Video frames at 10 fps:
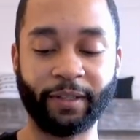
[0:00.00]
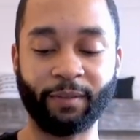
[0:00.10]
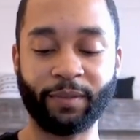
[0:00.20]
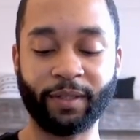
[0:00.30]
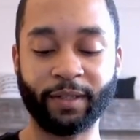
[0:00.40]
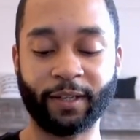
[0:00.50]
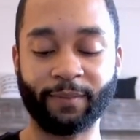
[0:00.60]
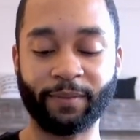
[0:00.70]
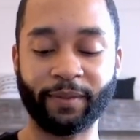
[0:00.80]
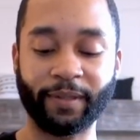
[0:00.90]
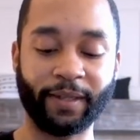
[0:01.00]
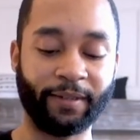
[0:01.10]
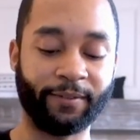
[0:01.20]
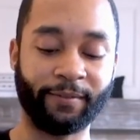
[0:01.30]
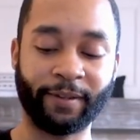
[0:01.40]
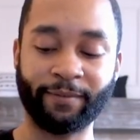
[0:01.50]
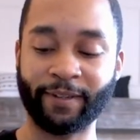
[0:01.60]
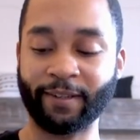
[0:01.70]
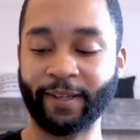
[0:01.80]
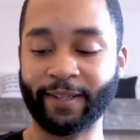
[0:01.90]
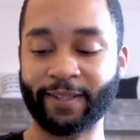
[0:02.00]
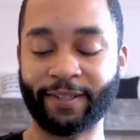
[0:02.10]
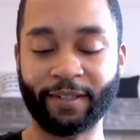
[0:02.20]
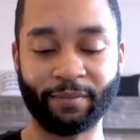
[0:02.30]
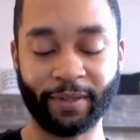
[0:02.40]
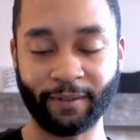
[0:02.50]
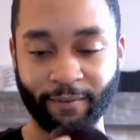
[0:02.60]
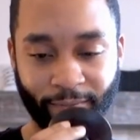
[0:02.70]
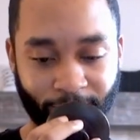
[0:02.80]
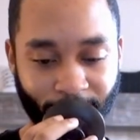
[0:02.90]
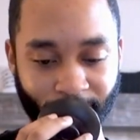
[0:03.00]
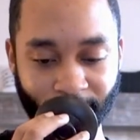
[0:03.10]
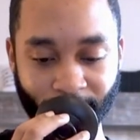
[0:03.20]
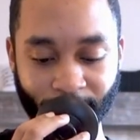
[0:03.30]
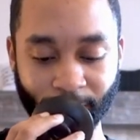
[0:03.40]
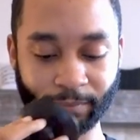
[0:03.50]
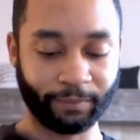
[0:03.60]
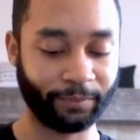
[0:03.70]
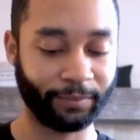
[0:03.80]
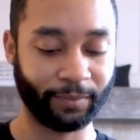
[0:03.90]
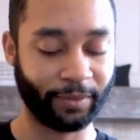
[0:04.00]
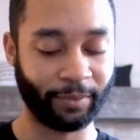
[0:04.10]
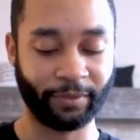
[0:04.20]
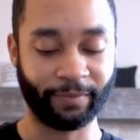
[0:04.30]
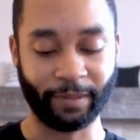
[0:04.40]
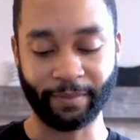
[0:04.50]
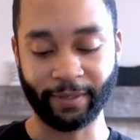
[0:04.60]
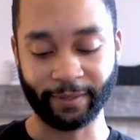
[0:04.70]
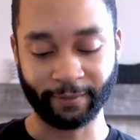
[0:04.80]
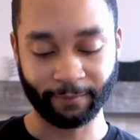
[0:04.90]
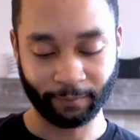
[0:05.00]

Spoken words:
the empty cup, and it's very much like cinnamon. Smells amazing.